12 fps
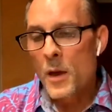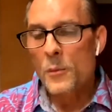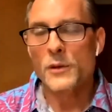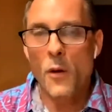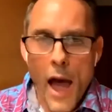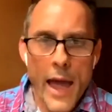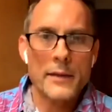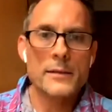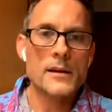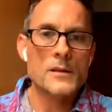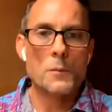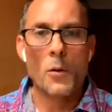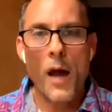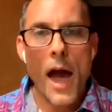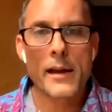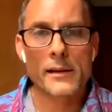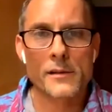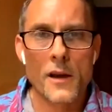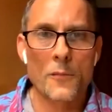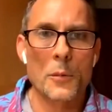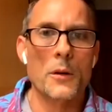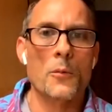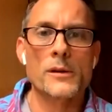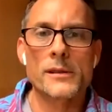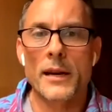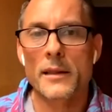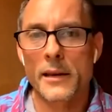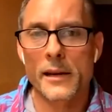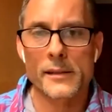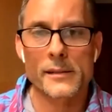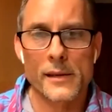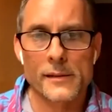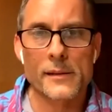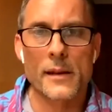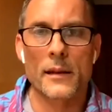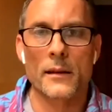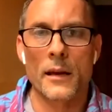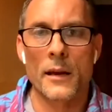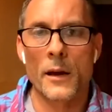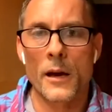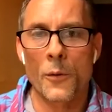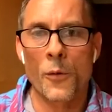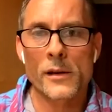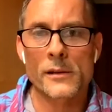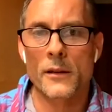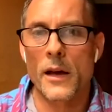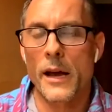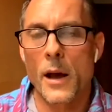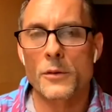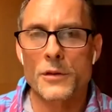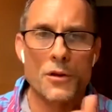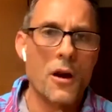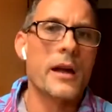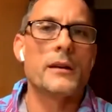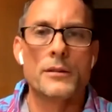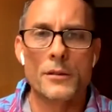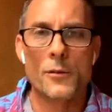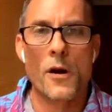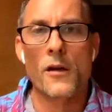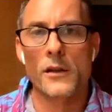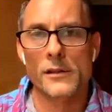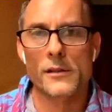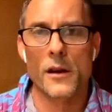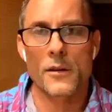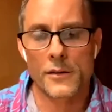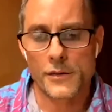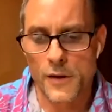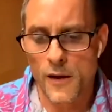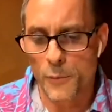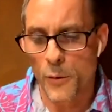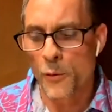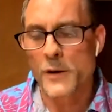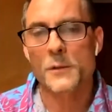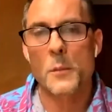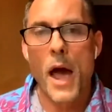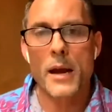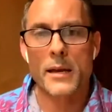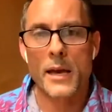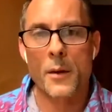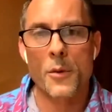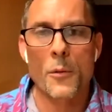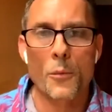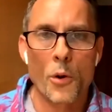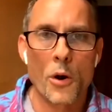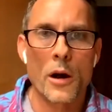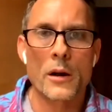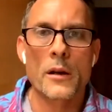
So I had done sporadic stuff, but it wasn't anything consistent. And it wasn't like I was trying to do all this other stuff. But once Matty came on board